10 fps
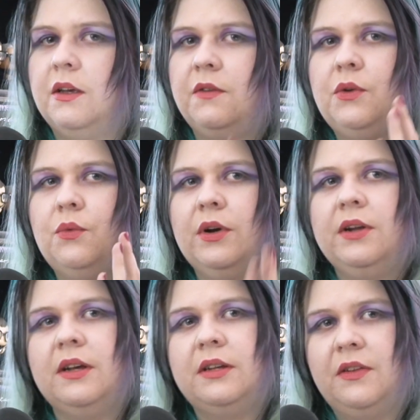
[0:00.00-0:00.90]
If you want
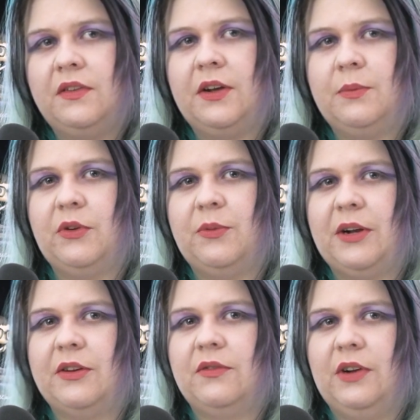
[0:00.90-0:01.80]
an inside
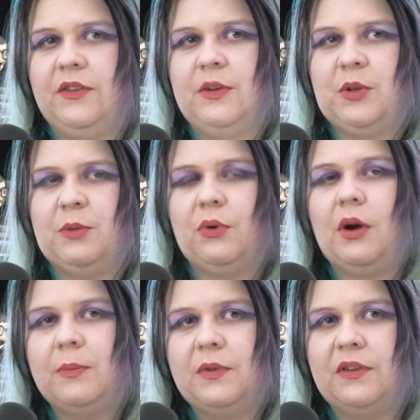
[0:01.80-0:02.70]
perspective on some of the
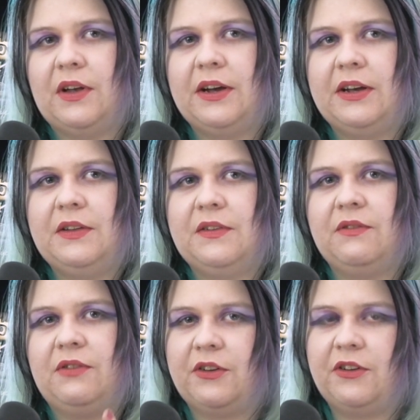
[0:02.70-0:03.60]
prop designs
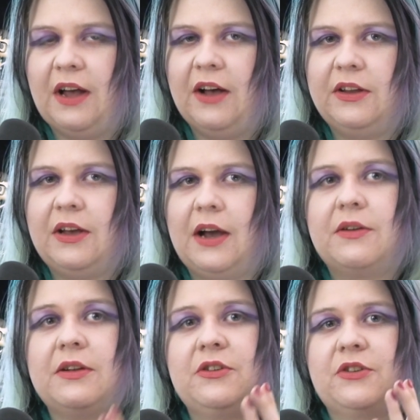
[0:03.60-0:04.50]
and functionality,
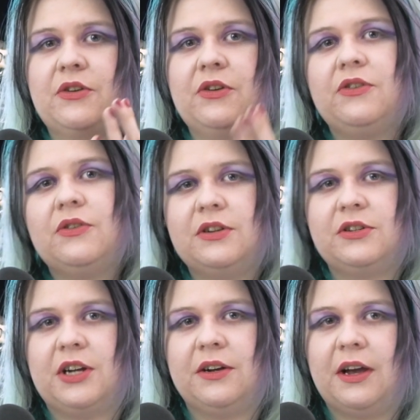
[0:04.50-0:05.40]
I'd encourage you to
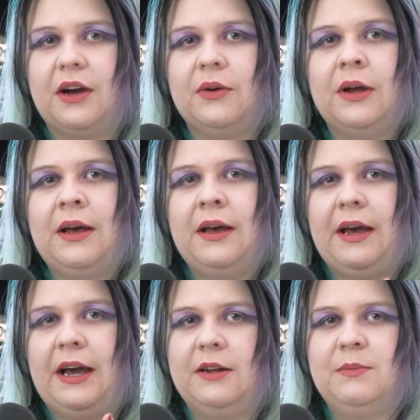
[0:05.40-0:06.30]
check out
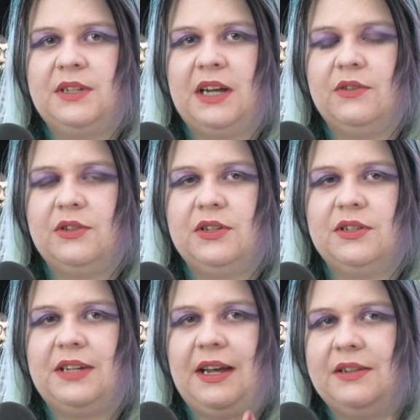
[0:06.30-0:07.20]
Adam
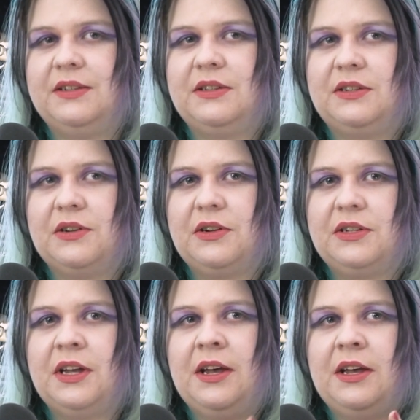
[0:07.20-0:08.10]
Savage's Tested
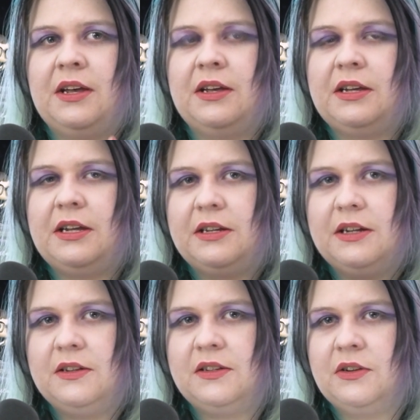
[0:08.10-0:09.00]
series. He
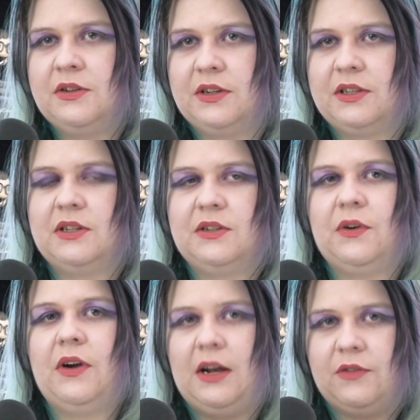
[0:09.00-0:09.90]
did a series like this
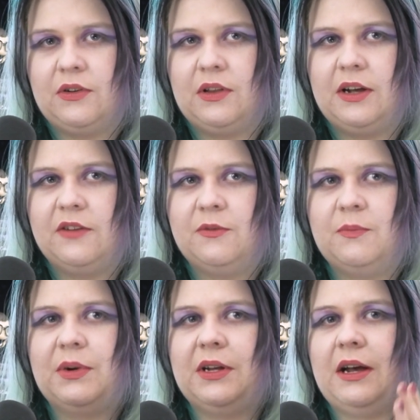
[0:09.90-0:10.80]
for Afterlife,
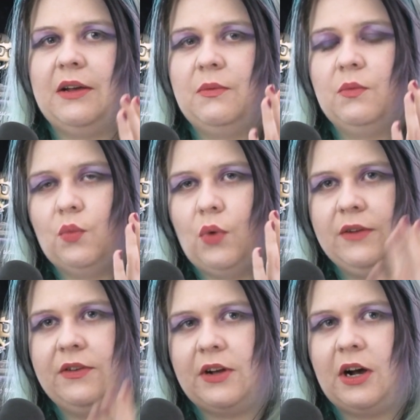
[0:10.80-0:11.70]
but I
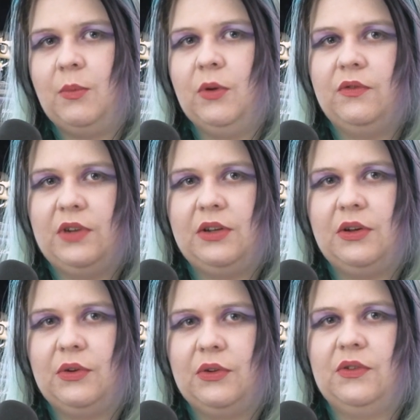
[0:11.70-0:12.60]
watched a couple
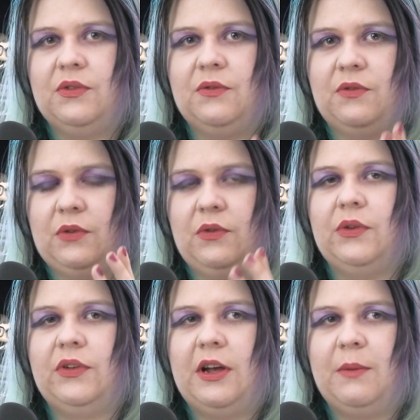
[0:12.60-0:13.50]
videos for
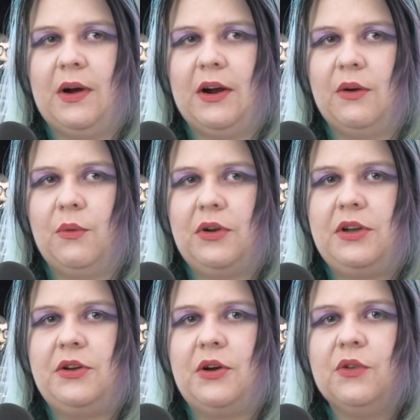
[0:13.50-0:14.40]
Frozen Empire where
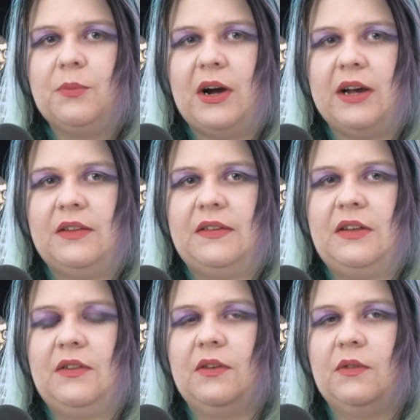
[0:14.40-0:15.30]
he goes behind the
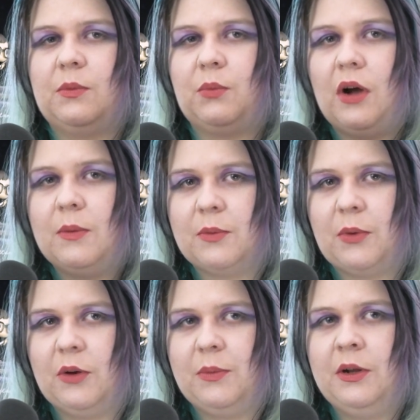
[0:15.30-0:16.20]
scenes of the prop
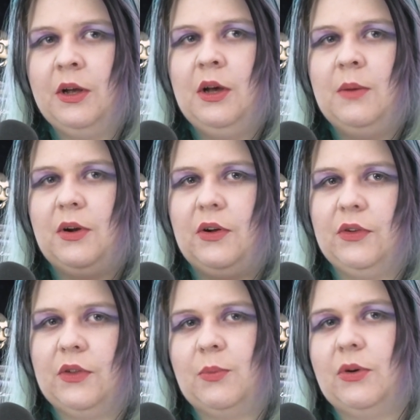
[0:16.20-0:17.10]
department, but
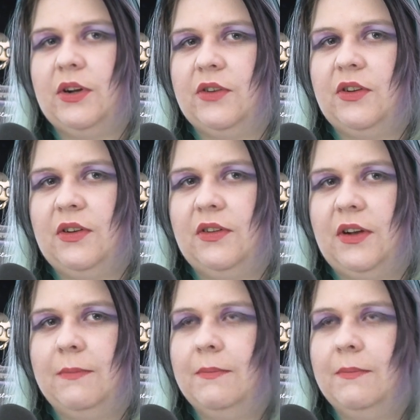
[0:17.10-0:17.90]
also the production design.